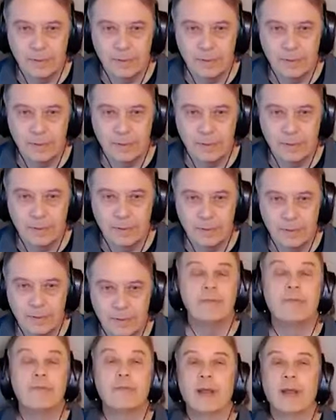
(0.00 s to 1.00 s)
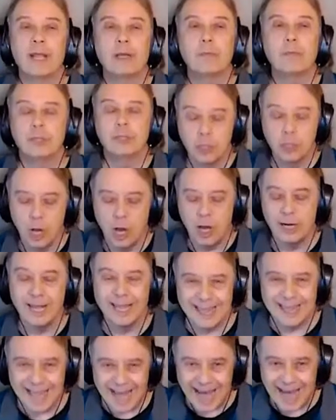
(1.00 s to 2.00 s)
just so happened Frank was gone
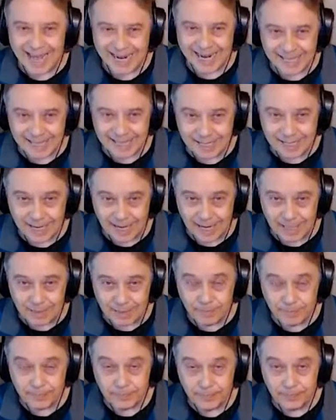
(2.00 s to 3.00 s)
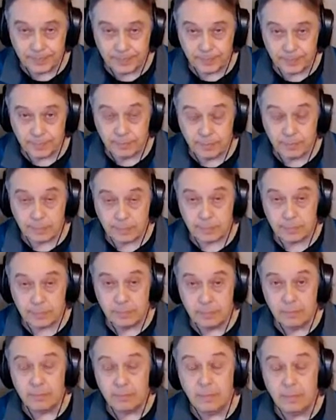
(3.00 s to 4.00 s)
a lot at the time.
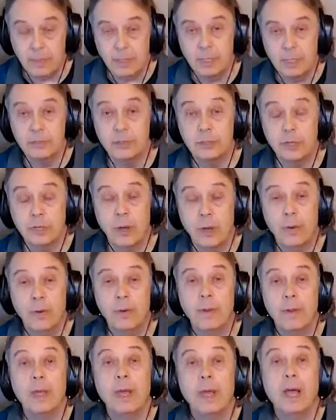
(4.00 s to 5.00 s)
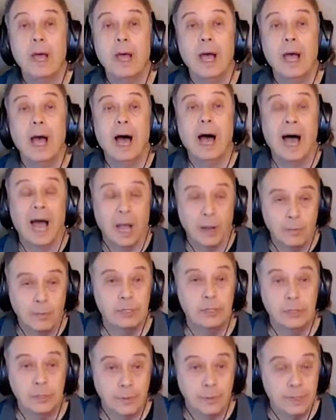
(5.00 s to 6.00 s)
So I
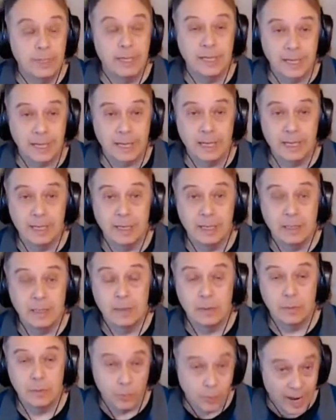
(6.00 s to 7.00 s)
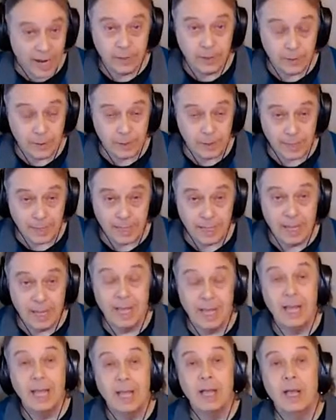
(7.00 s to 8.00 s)
was doing the gig regularly.
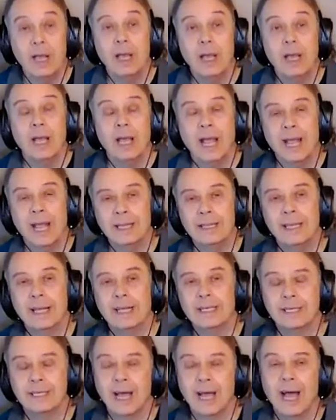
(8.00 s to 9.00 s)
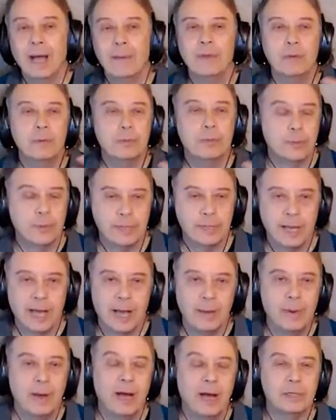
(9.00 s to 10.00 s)
And then Tommy was with
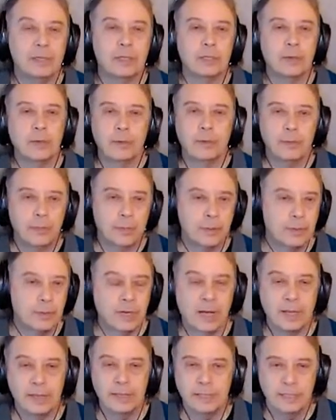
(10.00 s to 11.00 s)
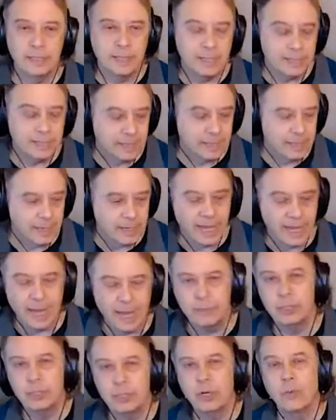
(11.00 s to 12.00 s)
Yamaha. So we were doing all these things at the
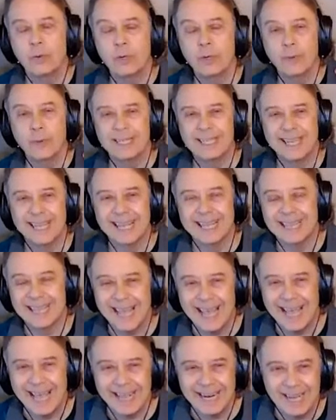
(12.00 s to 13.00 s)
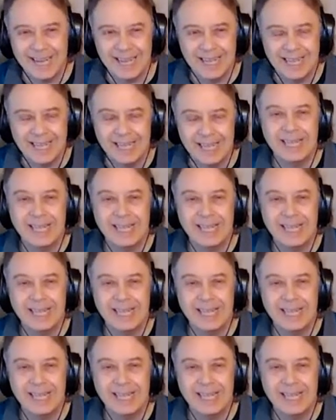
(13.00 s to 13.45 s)
NAMM show. We went to Atlanta.